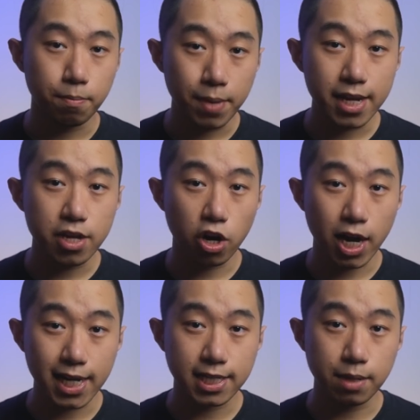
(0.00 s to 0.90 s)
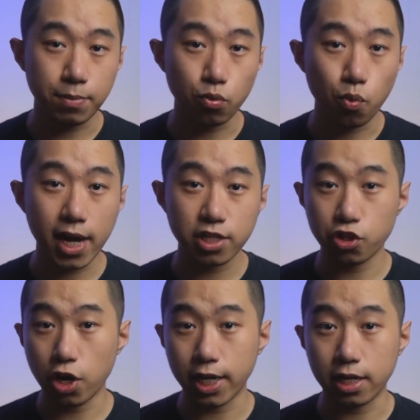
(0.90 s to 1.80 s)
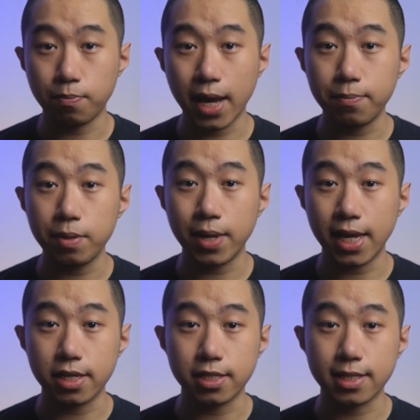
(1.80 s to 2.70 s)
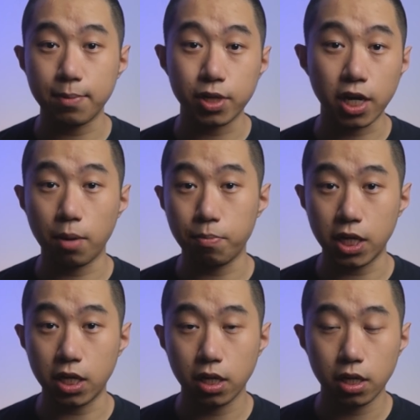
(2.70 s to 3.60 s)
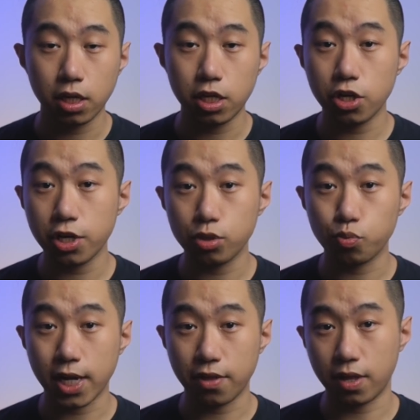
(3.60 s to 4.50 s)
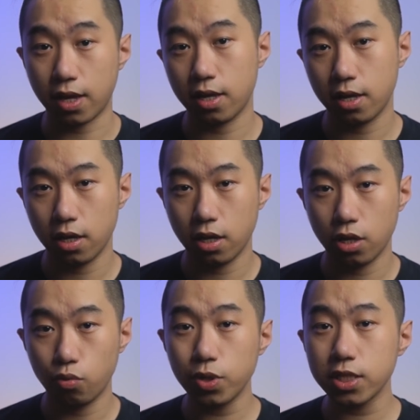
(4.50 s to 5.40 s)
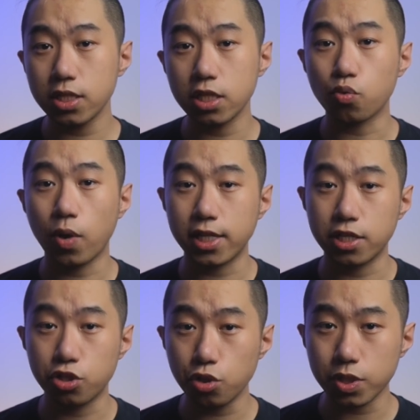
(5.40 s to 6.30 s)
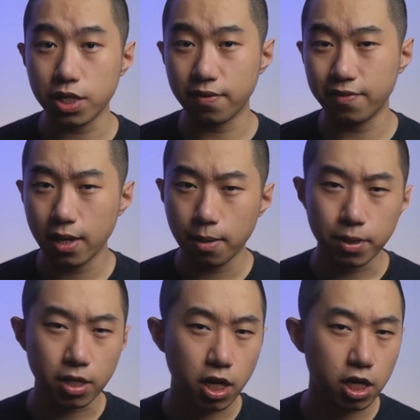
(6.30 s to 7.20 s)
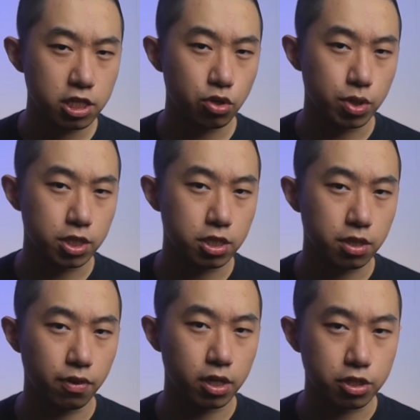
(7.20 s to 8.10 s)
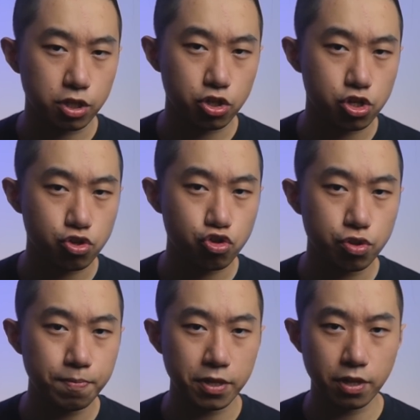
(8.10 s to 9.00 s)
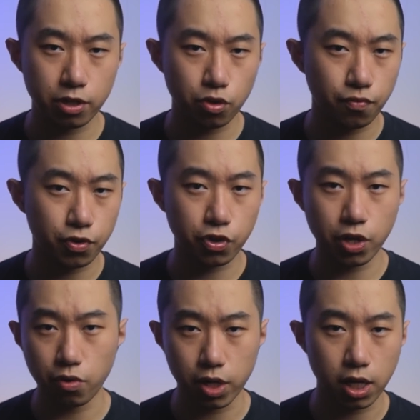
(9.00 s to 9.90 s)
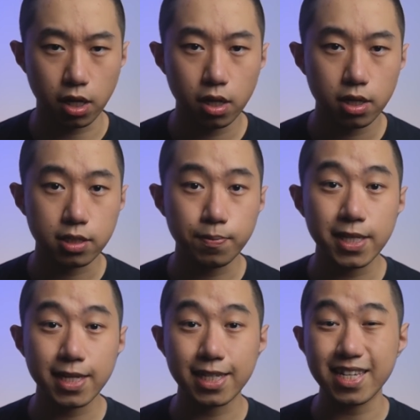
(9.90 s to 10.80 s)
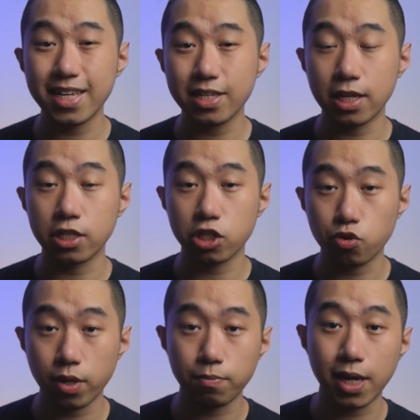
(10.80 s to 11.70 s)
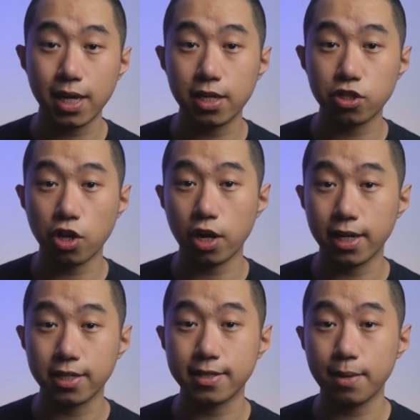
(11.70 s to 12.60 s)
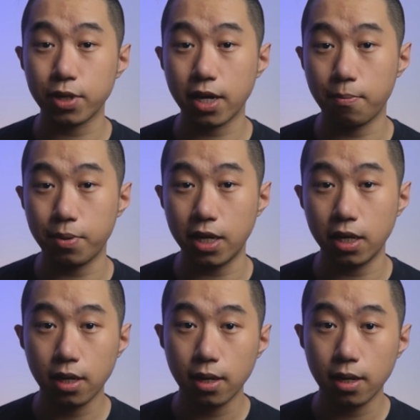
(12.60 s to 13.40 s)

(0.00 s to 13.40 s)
Many are asking me why Starlink might be made a separate company. Here is what I think. The reason is quite intuitive, but the consequences of the decision should be thought over thoroughly. SpaceX is considering making Starlink a separate company